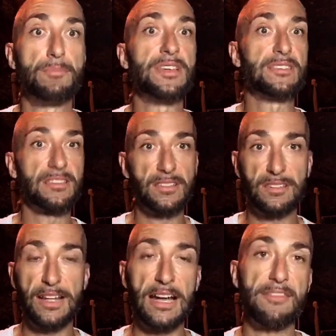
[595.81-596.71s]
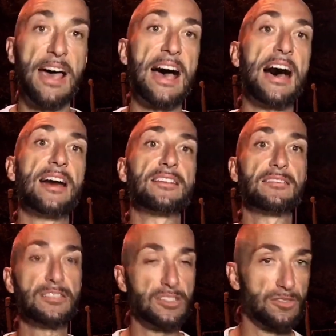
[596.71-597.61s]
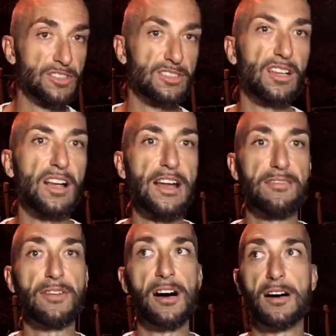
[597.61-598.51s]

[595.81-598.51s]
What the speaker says: businesses that I've had, and just a lot of